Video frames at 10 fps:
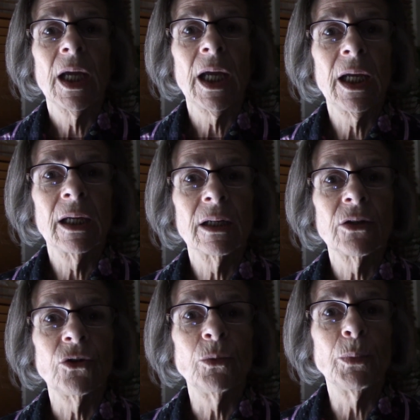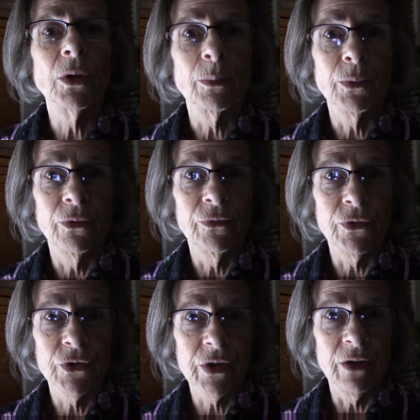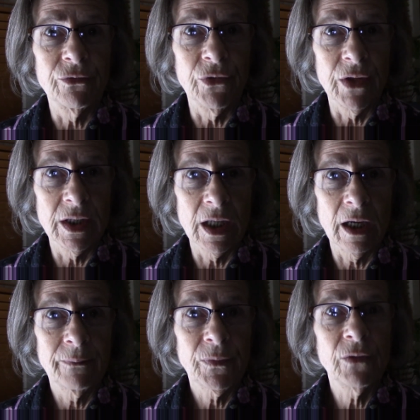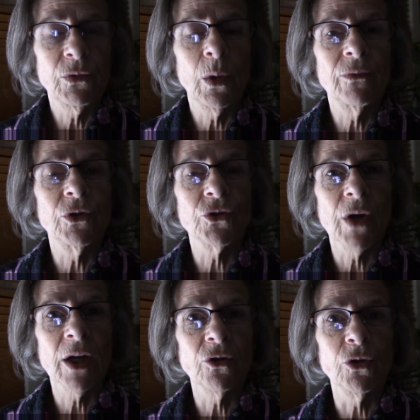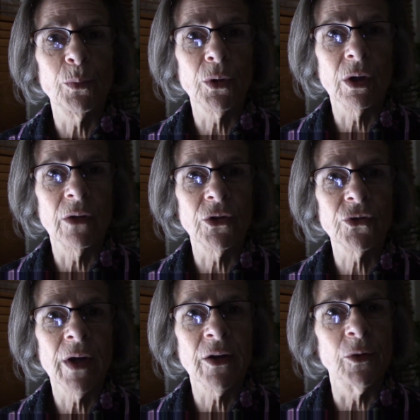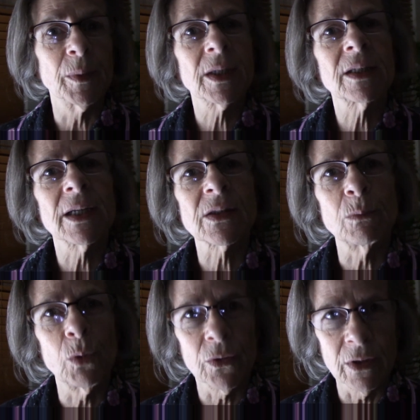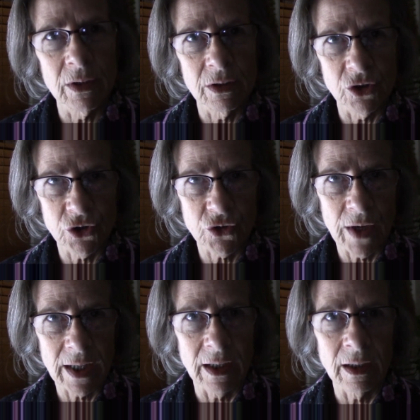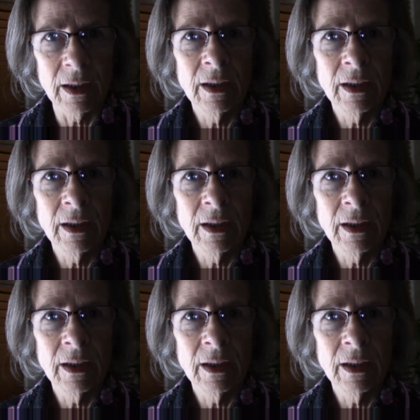and you bulletproof yourself for the day. If you have your tracker, you put it on the tracker, but it takes more than just tracking.